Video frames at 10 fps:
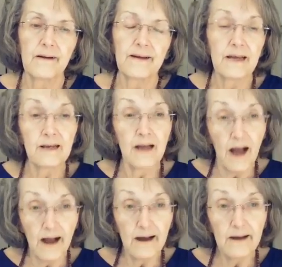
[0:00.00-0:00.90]
can
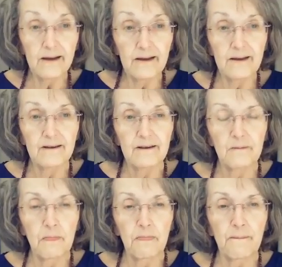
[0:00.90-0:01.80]
I
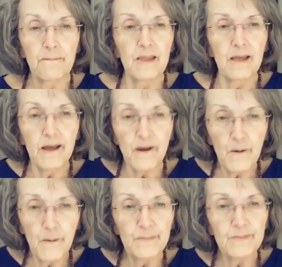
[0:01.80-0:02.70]

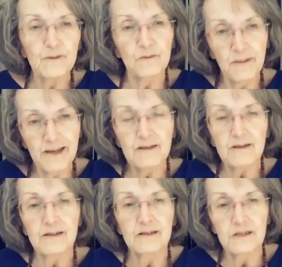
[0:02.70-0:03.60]
help to make the
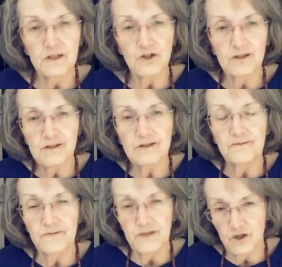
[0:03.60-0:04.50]
conditions
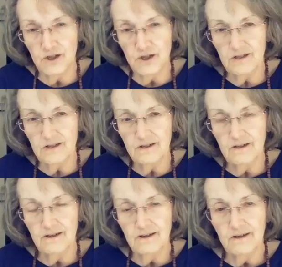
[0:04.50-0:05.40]
sufficient
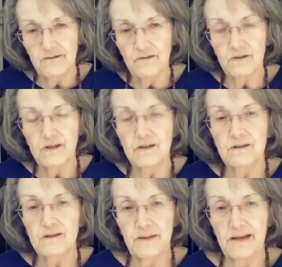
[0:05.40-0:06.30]
for
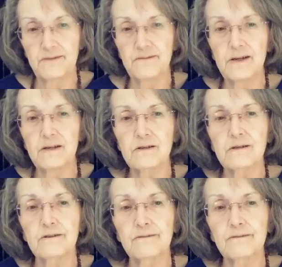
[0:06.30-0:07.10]
things to manifest?